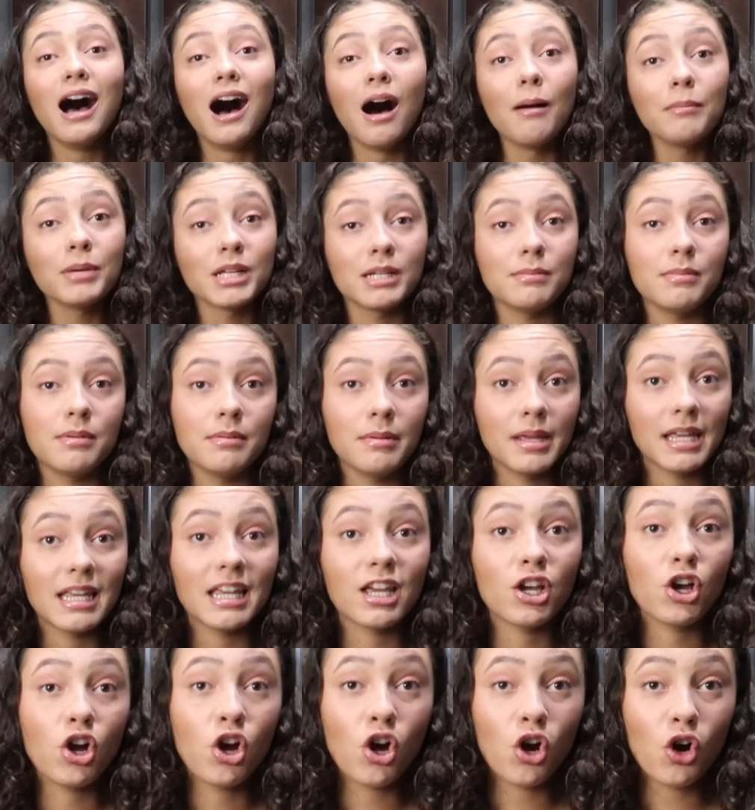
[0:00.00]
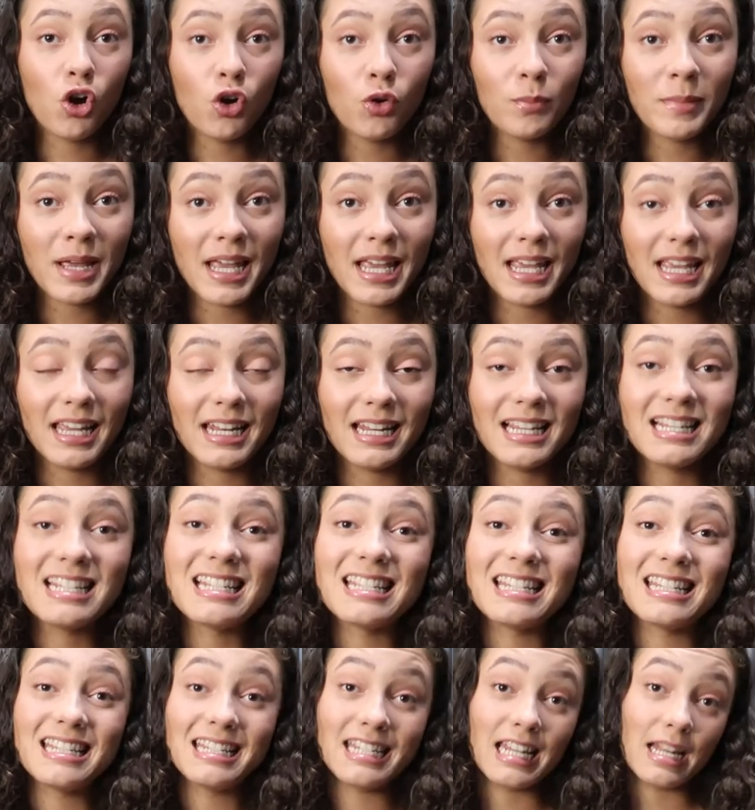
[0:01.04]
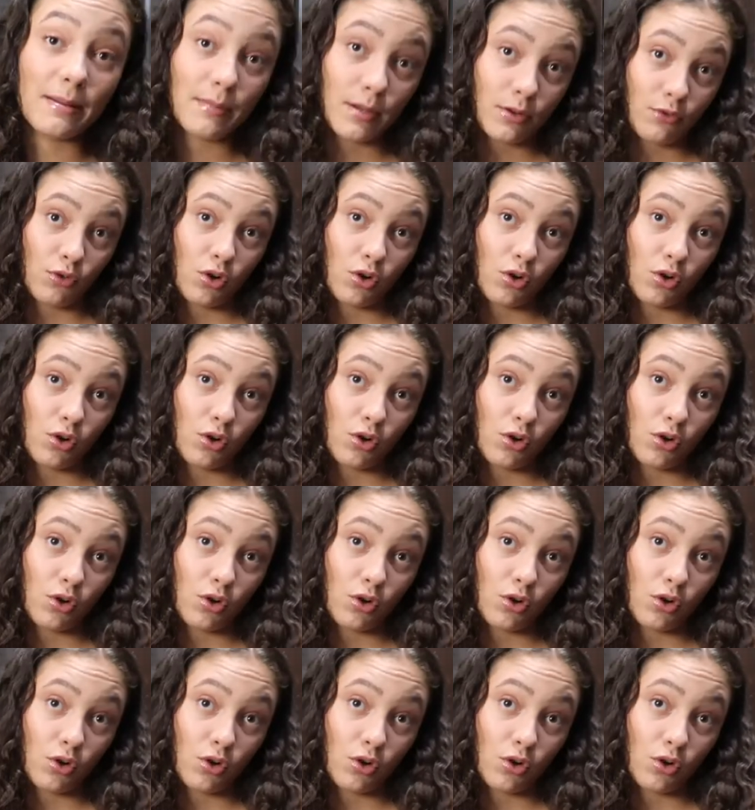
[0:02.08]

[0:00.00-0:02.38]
I'm gonna be making homemade cinnamon